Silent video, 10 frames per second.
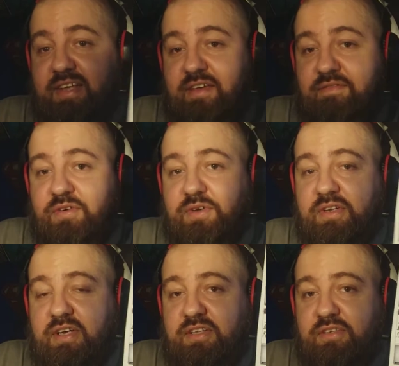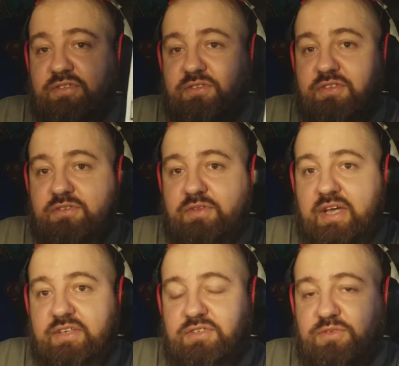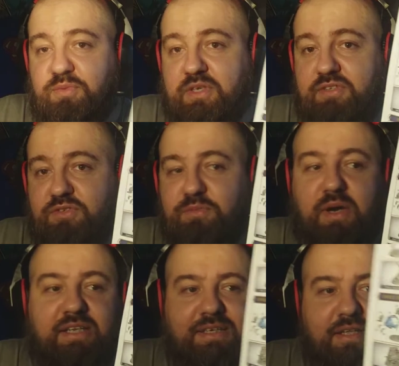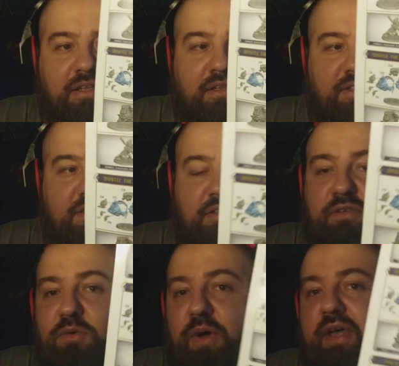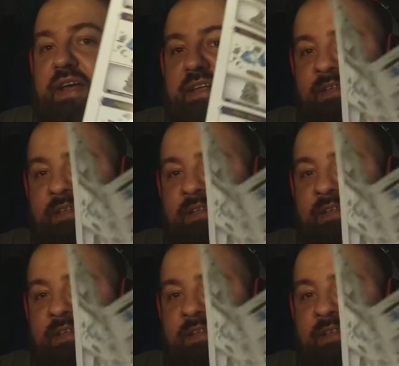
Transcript: a very good idea to include that too, because you might get lost along the way.